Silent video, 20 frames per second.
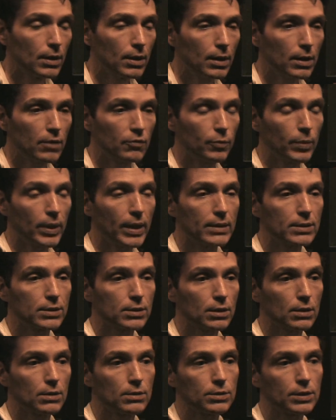if my
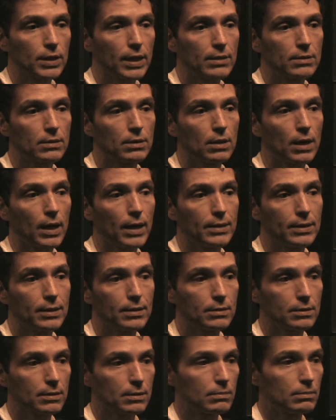sons had gotten
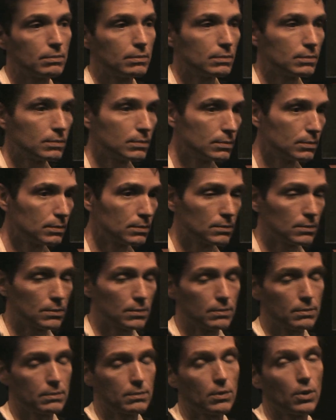into
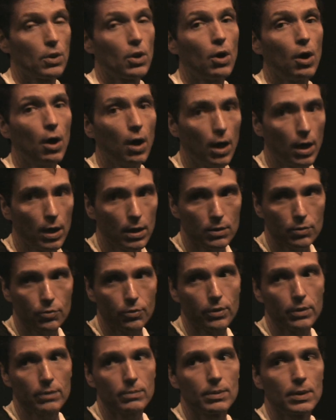law
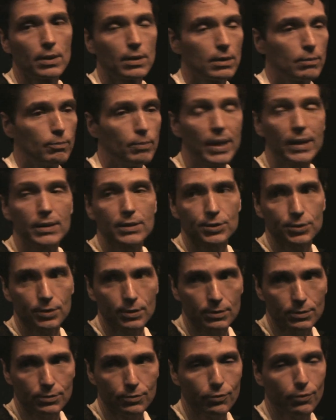or
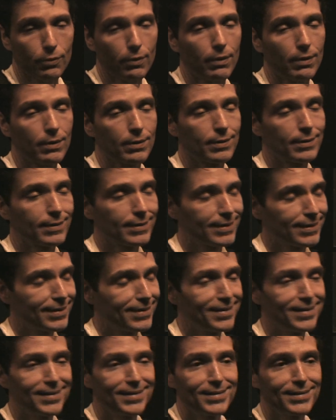medicine or,
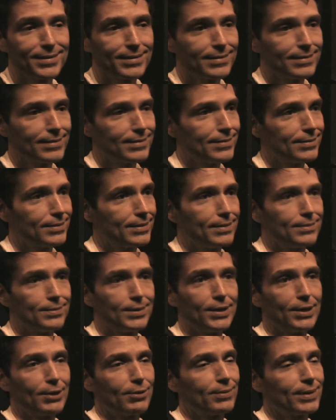
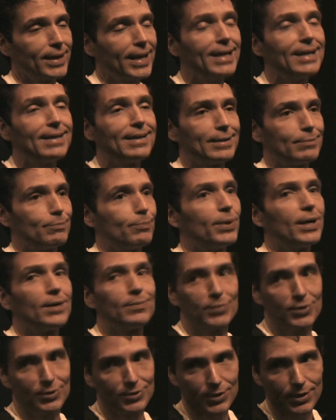you know, anything
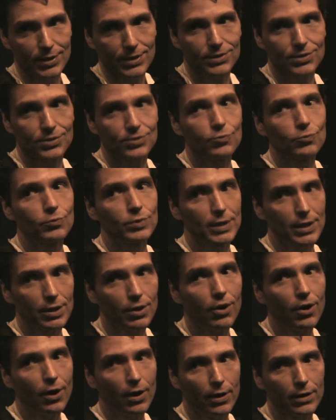but music, because it's really
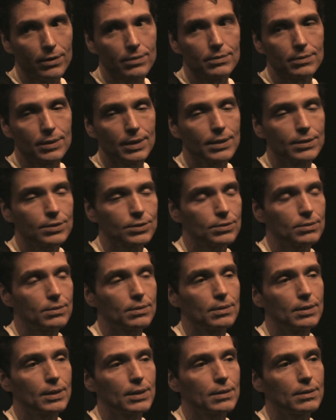hard, and
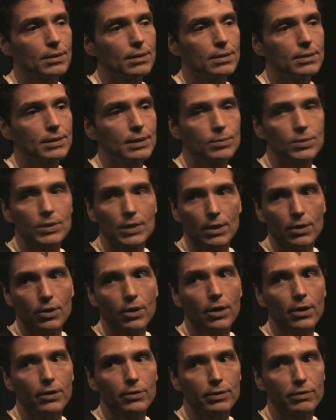it seems to get
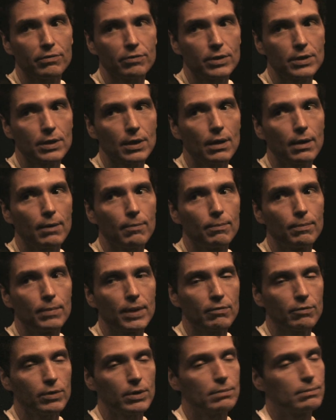harder every time,
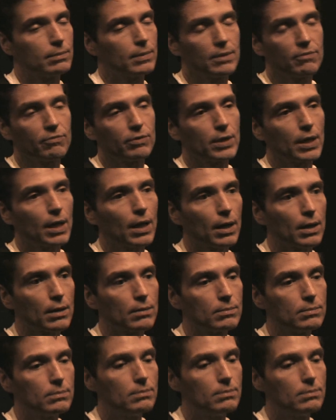every day.